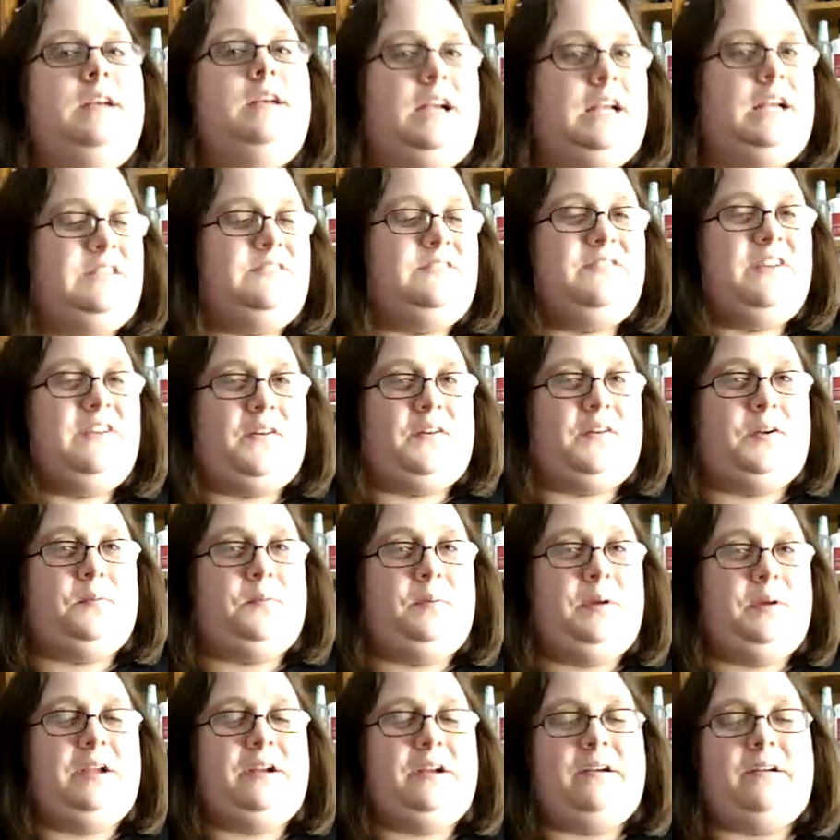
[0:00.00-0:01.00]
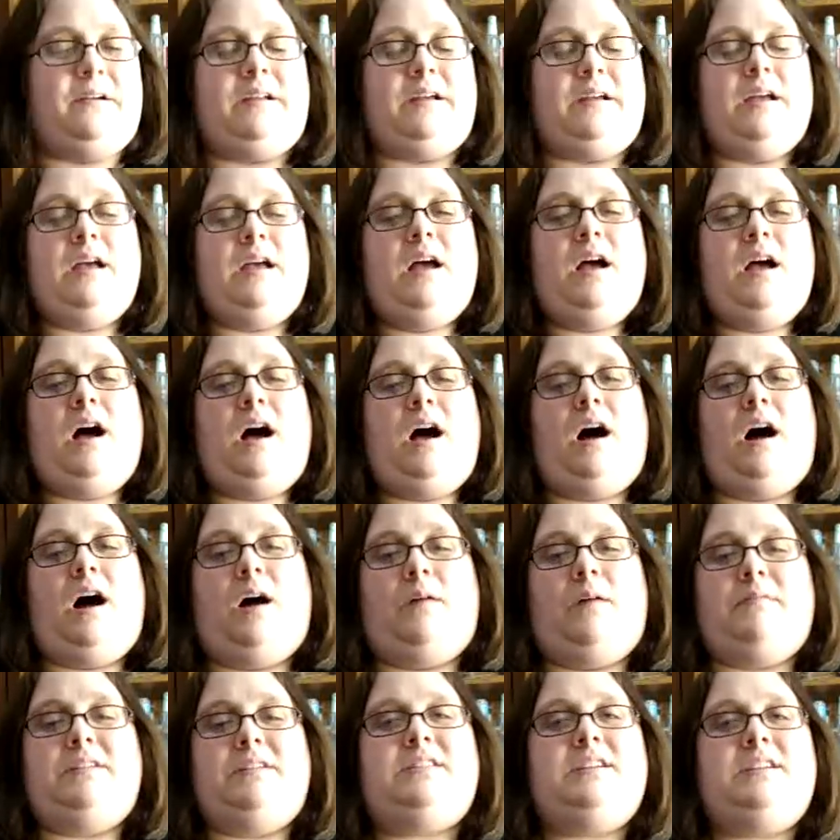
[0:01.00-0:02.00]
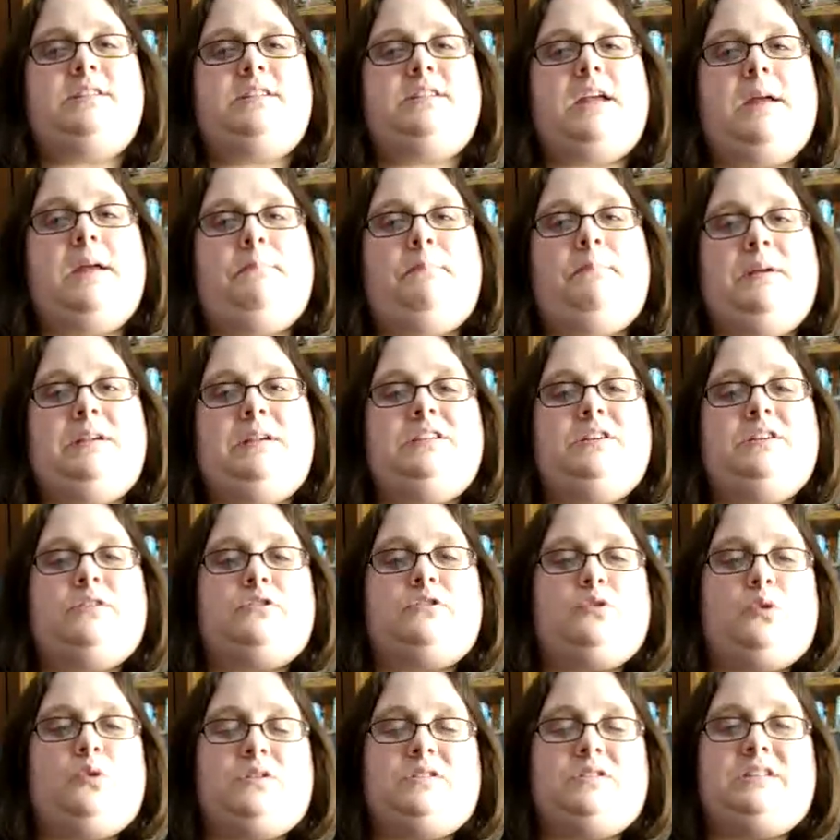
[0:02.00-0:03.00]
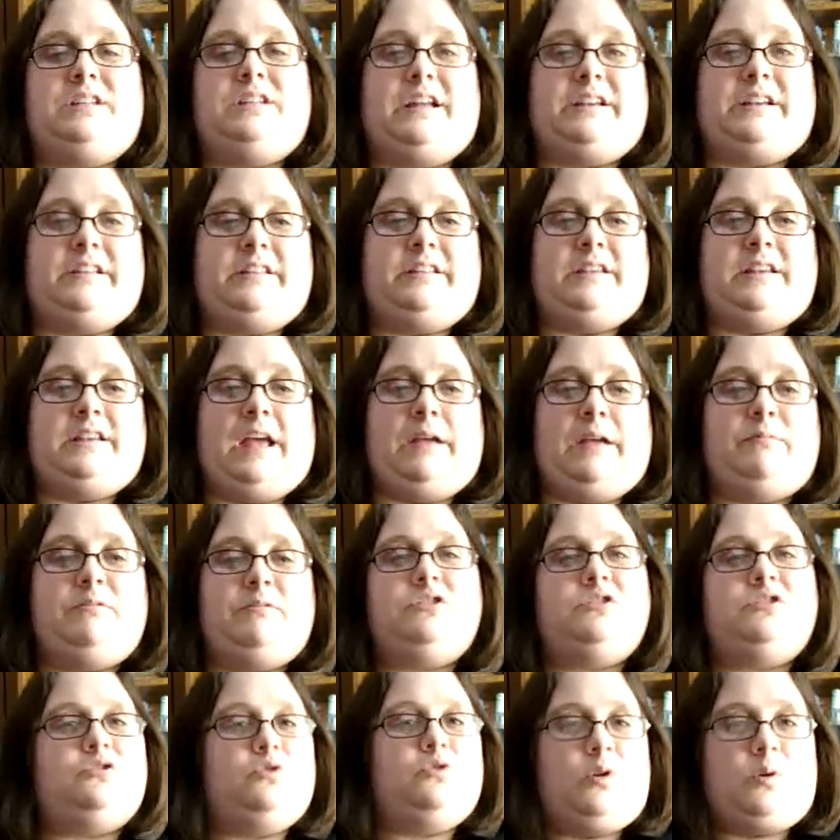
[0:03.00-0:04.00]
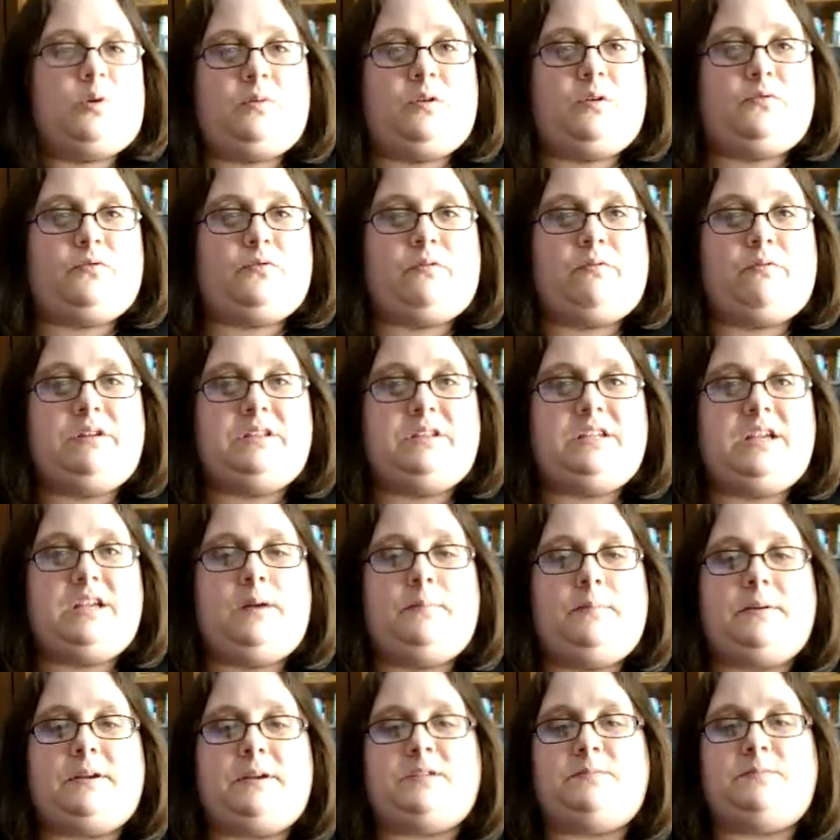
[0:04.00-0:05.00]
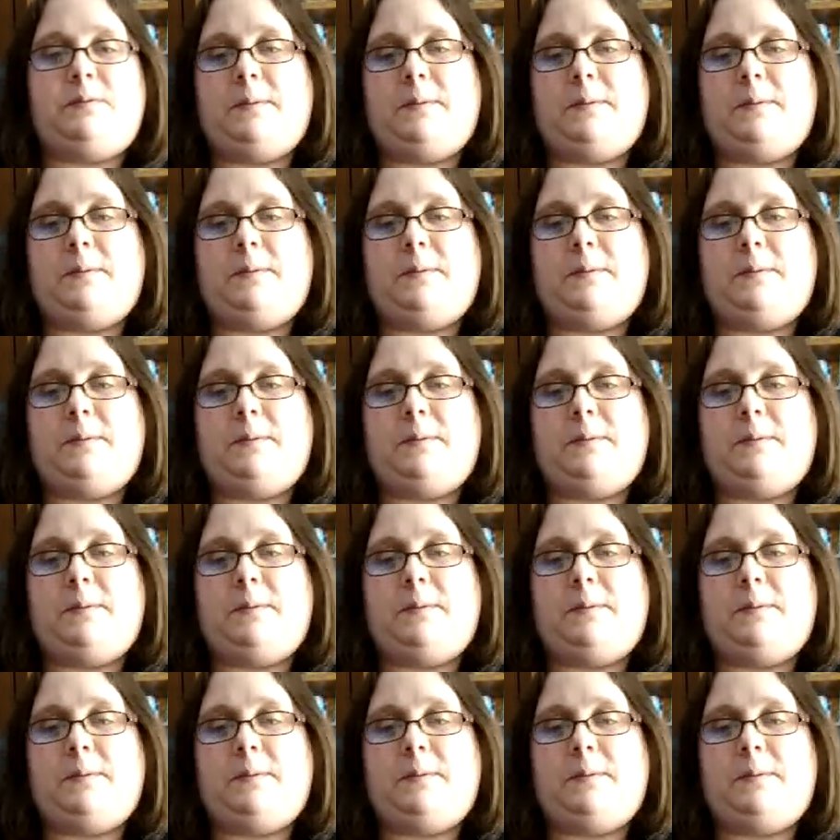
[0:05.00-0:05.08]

It's very weird. Um, it does get busier towards the end of the day, which is normal for retail because